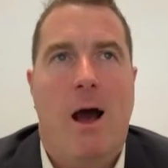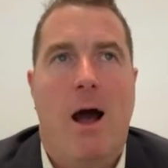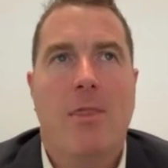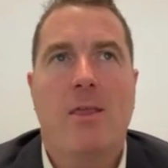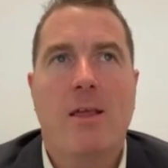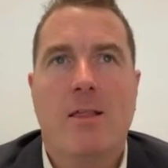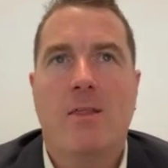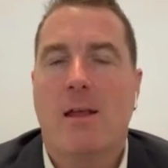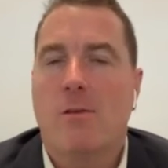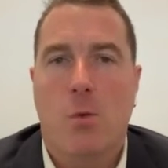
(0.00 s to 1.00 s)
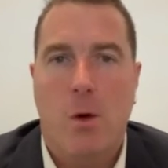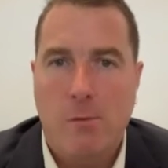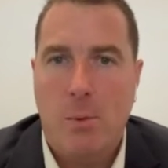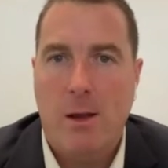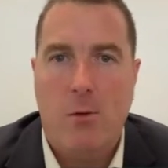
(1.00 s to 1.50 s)
I think that that's
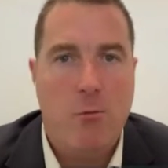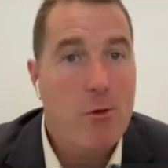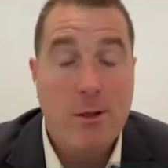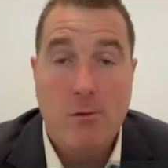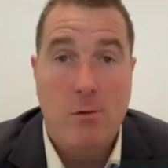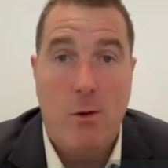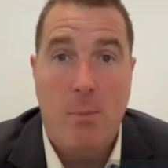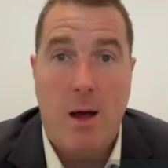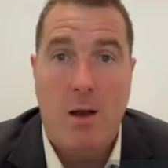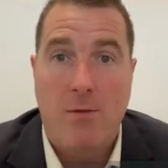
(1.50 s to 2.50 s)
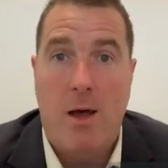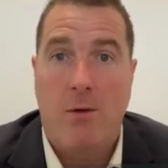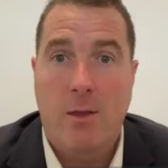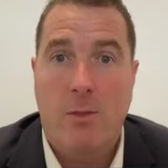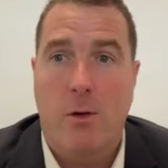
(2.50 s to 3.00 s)
always been a really strong part of
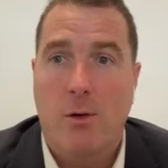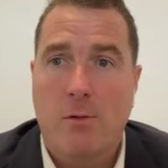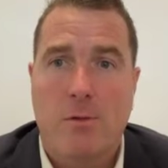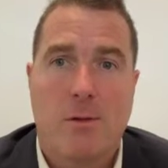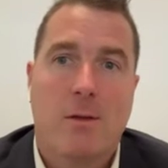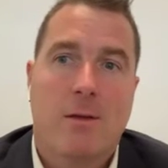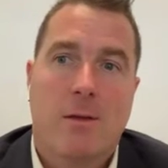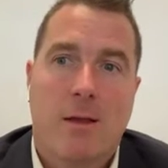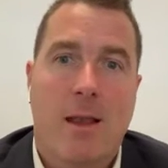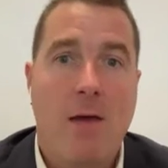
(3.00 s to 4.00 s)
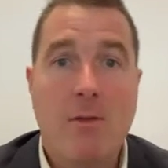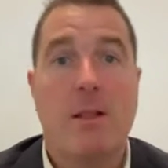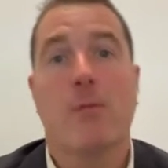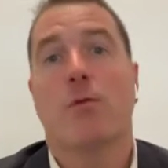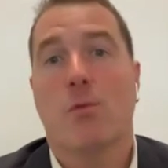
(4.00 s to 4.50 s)
our ethos, and having
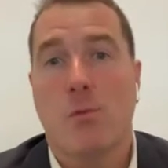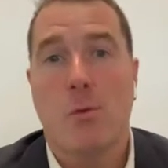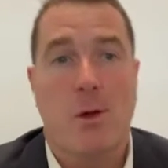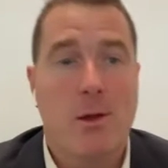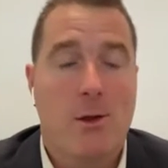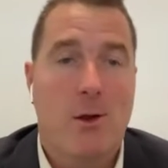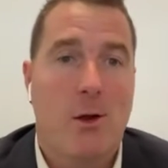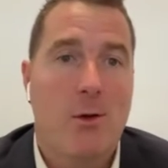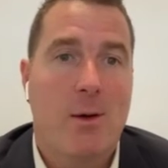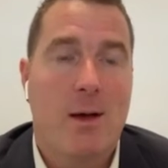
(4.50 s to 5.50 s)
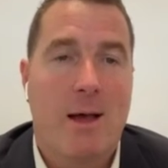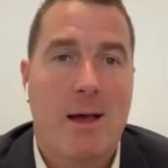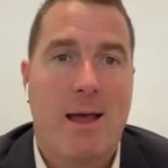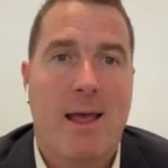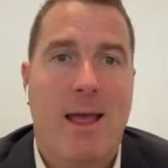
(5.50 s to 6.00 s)
lived through it,
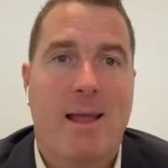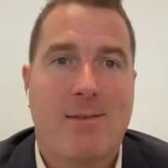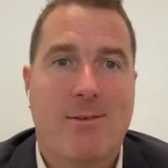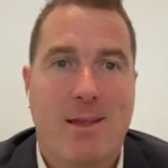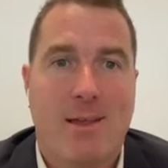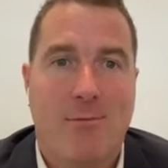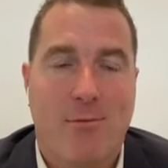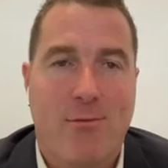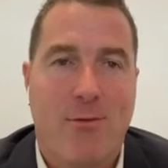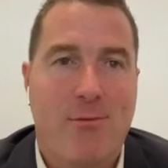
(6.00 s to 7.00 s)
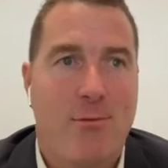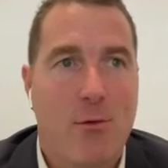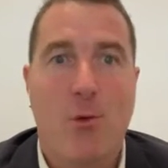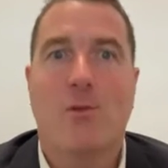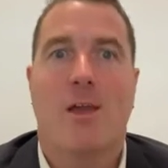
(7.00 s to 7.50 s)
and seen
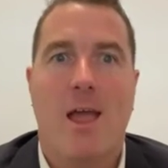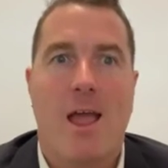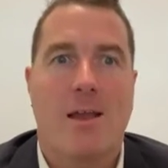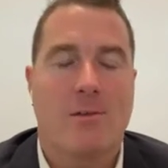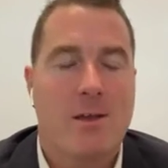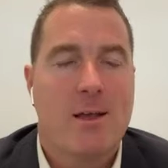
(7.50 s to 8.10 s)
firsthand,